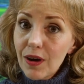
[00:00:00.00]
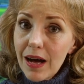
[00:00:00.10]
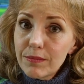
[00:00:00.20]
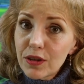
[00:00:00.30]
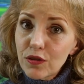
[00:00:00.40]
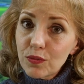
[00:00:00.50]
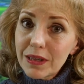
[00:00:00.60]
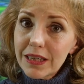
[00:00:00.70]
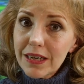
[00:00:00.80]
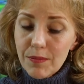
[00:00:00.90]
I'm going to
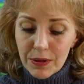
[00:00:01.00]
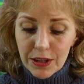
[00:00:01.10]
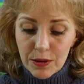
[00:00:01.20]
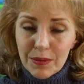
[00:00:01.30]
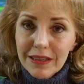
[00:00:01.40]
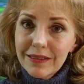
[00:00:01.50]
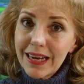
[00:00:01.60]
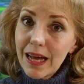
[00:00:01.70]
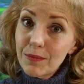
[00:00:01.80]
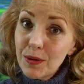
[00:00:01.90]
sweeten it up a little bit
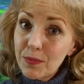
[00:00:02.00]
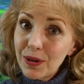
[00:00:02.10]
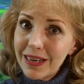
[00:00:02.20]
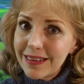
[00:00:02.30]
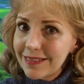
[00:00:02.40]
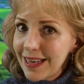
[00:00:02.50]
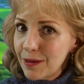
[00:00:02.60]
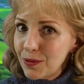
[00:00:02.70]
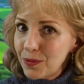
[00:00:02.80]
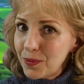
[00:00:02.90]
today. I'm going to put in a
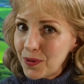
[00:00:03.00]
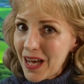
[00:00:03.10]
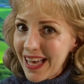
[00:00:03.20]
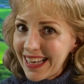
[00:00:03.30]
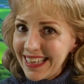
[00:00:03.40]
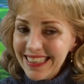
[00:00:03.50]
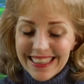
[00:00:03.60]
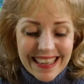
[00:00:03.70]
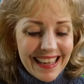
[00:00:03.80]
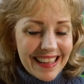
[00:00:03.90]
tablespoon of honey.
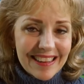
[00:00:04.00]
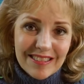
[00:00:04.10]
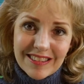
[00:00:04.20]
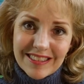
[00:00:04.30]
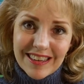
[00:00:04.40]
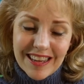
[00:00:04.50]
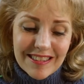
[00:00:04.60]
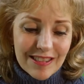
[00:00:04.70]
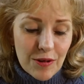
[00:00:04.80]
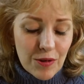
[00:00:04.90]
This is a
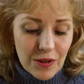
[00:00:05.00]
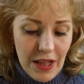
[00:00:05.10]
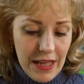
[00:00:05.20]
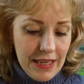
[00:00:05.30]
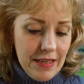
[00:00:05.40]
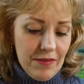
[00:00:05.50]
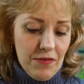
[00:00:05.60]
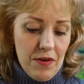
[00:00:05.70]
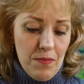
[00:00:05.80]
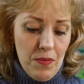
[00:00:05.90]
nice local honey
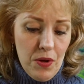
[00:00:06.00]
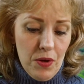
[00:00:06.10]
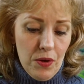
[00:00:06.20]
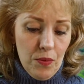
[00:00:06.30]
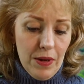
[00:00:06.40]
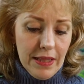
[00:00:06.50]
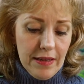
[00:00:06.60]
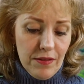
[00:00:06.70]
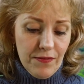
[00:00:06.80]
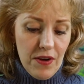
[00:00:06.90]
from
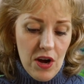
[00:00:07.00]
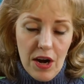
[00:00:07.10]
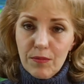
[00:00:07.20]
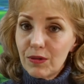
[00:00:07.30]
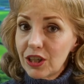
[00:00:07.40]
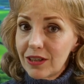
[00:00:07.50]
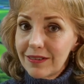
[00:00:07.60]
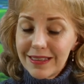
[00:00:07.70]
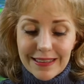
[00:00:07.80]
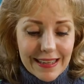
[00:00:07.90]
Willie's Farm, which
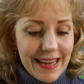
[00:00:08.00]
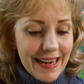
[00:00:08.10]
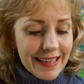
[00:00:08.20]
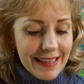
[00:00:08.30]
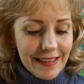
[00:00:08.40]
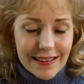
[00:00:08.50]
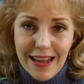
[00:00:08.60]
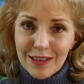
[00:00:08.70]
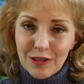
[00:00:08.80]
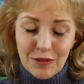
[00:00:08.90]
is in Connecticut,
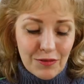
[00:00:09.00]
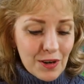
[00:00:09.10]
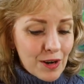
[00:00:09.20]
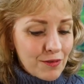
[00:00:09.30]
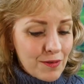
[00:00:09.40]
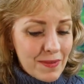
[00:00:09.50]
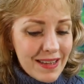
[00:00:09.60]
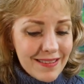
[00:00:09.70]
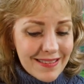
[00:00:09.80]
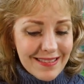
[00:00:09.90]
not too far from
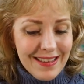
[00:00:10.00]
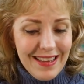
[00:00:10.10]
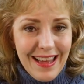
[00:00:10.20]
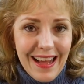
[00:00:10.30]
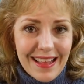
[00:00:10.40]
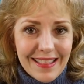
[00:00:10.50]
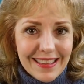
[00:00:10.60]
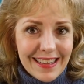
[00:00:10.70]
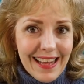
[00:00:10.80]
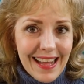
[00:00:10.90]
us. I
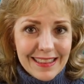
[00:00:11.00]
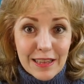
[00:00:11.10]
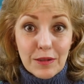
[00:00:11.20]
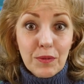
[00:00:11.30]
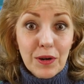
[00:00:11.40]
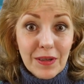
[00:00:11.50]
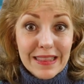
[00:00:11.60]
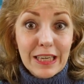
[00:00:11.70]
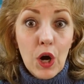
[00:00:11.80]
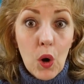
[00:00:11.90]
think you got that. We're in
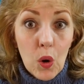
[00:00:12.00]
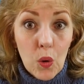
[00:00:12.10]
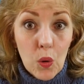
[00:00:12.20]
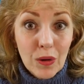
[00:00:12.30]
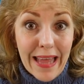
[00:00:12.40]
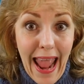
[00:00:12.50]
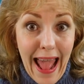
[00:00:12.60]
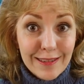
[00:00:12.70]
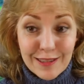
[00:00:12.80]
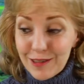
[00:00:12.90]
the
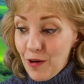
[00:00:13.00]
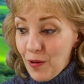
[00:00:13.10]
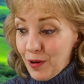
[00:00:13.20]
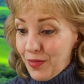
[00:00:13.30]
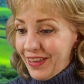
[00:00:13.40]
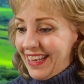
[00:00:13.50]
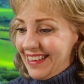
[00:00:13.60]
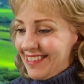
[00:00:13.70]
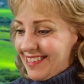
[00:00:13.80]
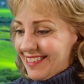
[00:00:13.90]
cold-ass
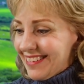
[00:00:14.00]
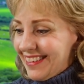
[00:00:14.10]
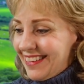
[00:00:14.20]
Northeast.